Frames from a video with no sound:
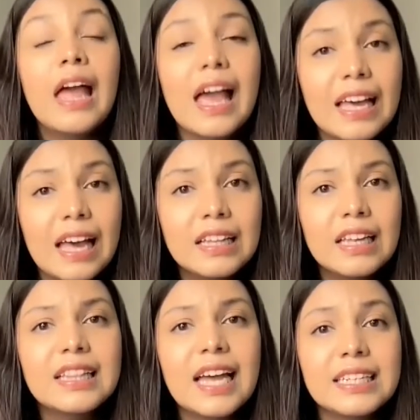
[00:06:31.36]
Again,
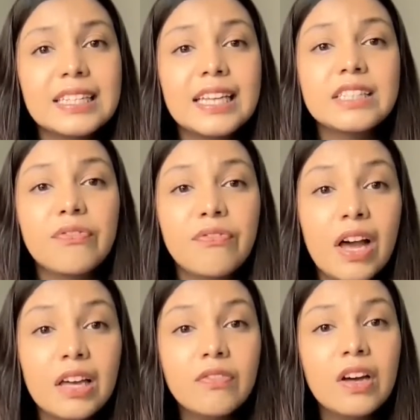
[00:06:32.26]
in
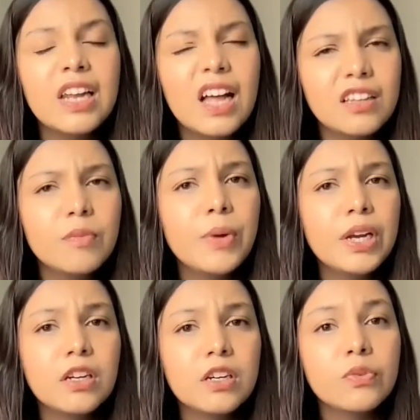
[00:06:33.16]
1995, another
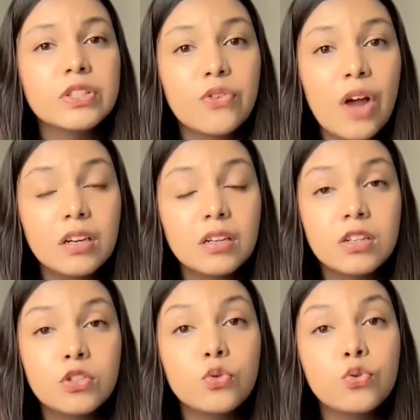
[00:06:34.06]
patent was
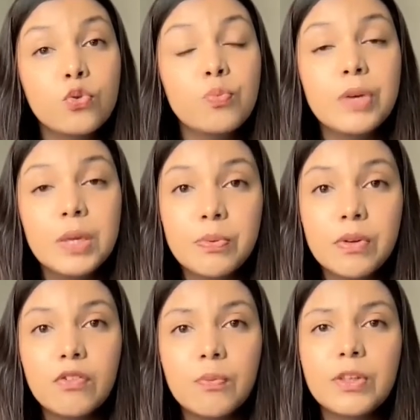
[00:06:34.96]
granted to two
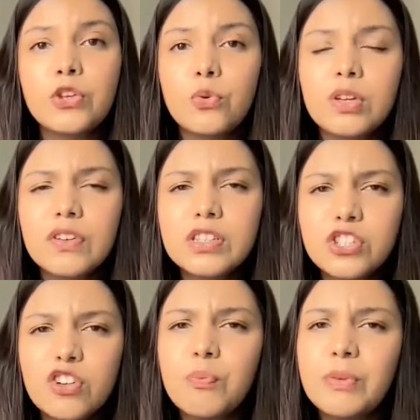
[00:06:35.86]
people from the
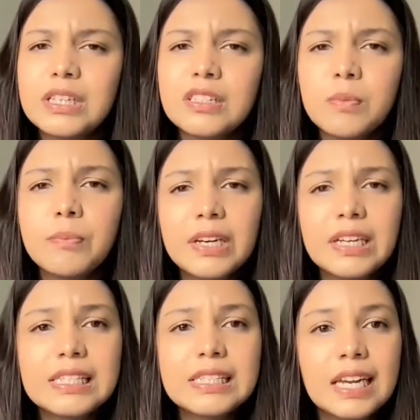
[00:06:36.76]
University of Mississippi
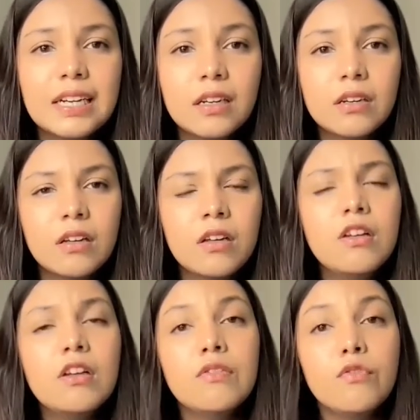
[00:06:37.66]
Medical Center
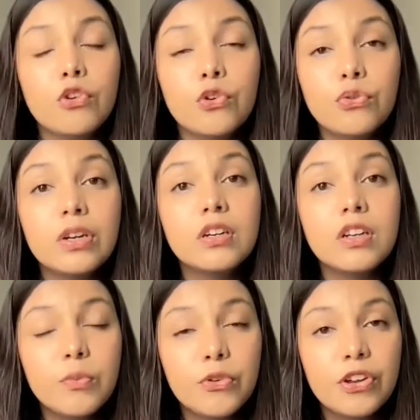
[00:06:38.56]
for using
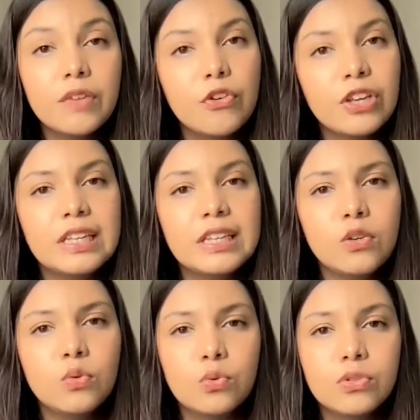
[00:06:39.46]
turmeric for
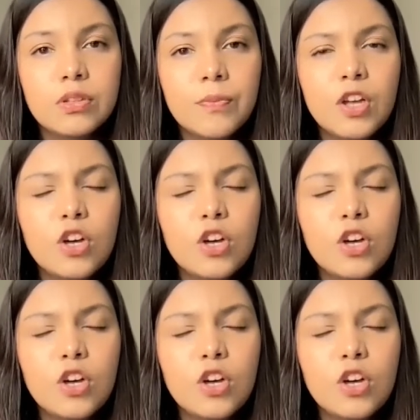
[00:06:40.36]
healing wounds.